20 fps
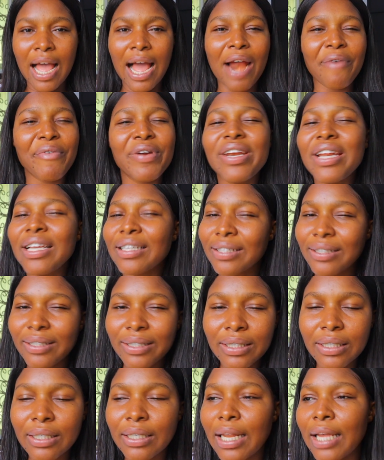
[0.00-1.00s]
and Renee is
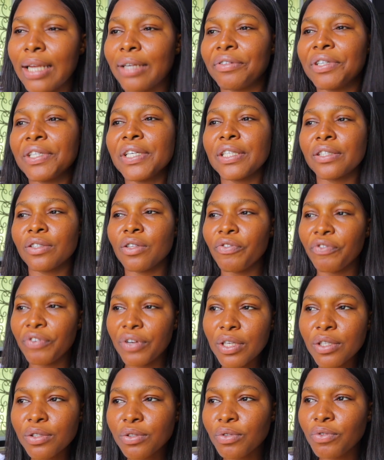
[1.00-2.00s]
sick. Like, Renee is not
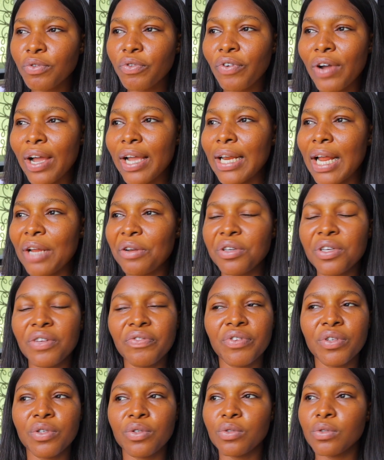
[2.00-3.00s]
feeling too fine. I don't
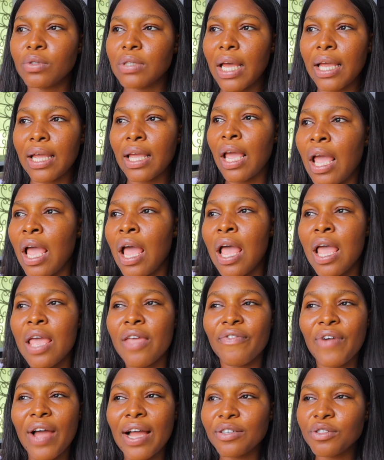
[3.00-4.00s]
even know, like,
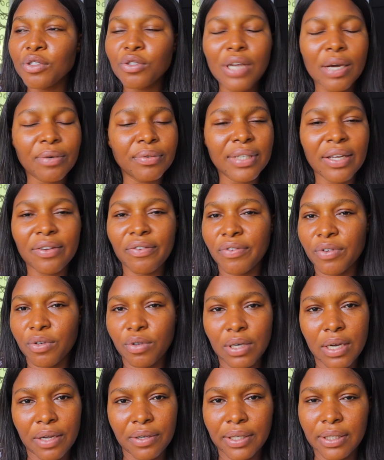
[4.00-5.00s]
if I knew, I would have even
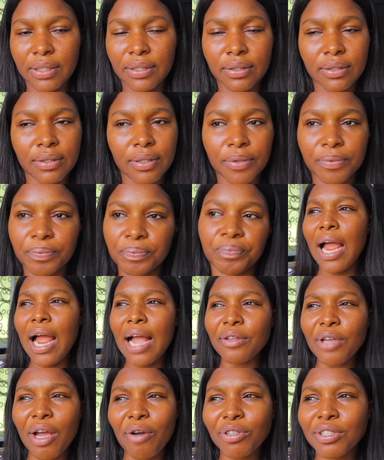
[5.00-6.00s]
gone out yesterday.
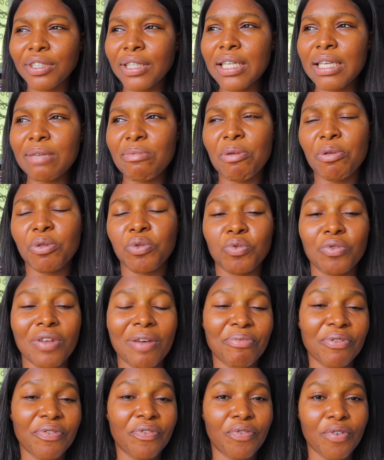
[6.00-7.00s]
I was thinking maybe it would
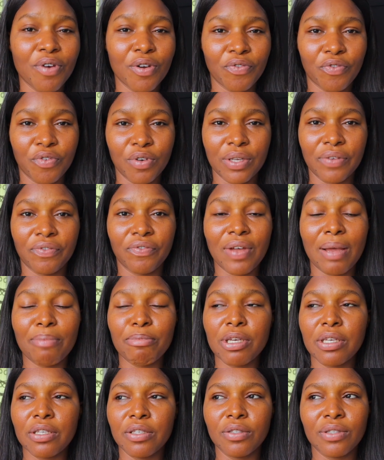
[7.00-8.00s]
have been fun for the
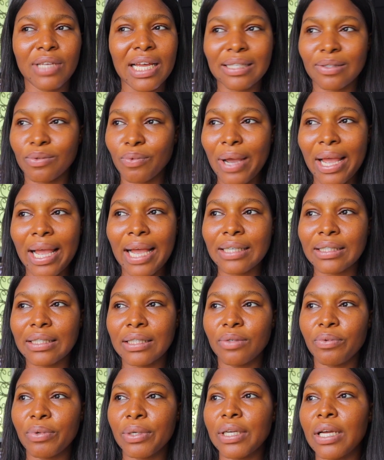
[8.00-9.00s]
family. That's why I
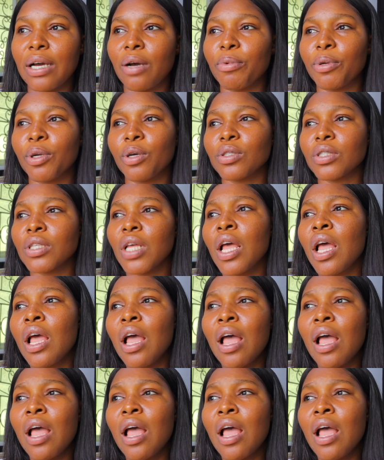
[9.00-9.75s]
actually went out, because